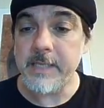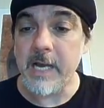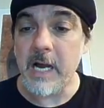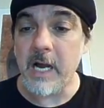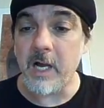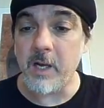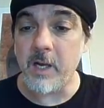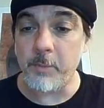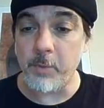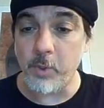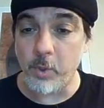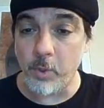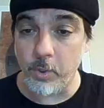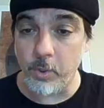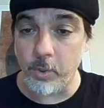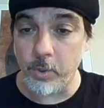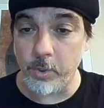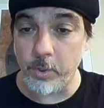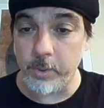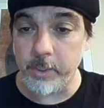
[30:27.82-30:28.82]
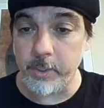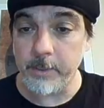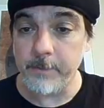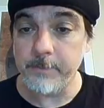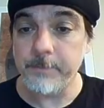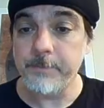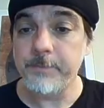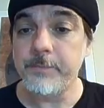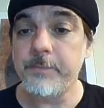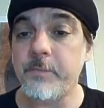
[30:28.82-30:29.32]
D'amor,
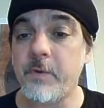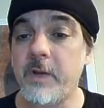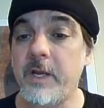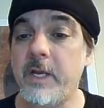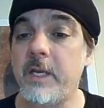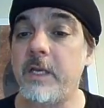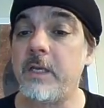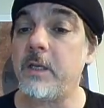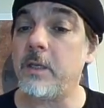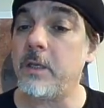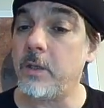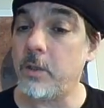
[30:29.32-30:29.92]
right?